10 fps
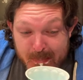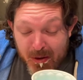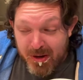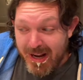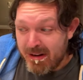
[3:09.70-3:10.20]

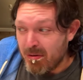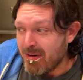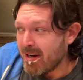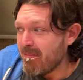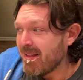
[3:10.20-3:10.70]
Okay, I don't
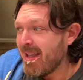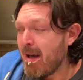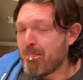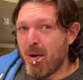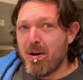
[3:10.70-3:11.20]
recommend
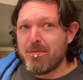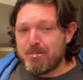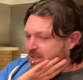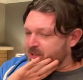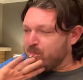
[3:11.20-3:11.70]
that
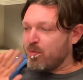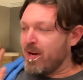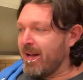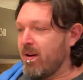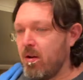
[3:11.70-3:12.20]
part.
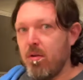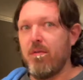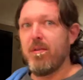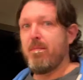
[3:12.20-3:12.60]
Spraying all over the